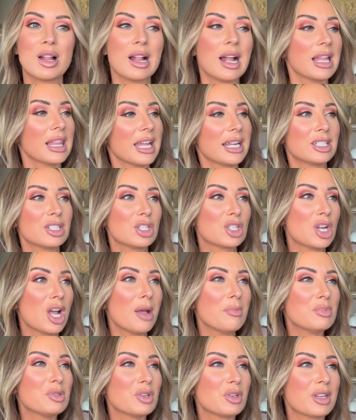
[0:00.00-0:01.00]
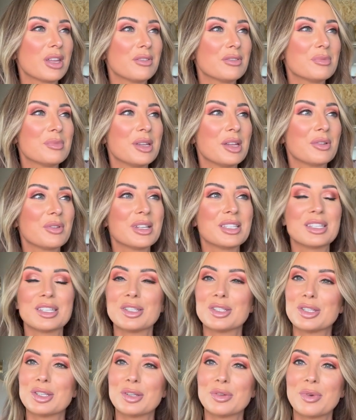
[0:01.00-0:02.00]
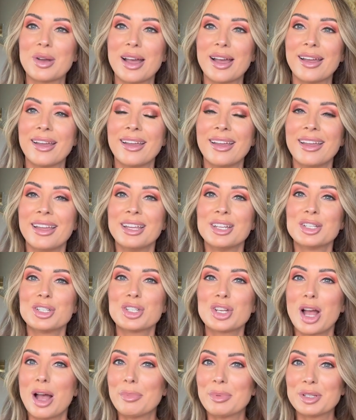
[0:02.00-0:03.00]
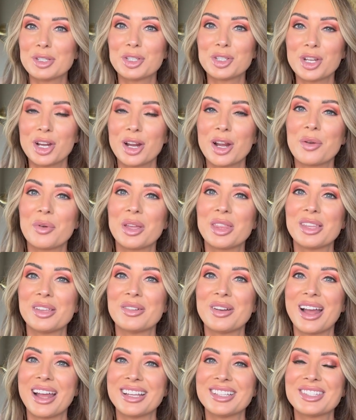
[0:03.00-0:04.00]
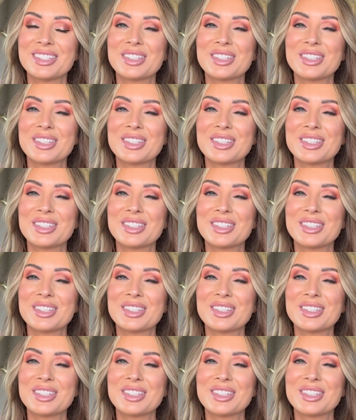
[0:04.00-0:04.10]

I like to shop, so it gives me a reason to uh, shop and share it with you guys.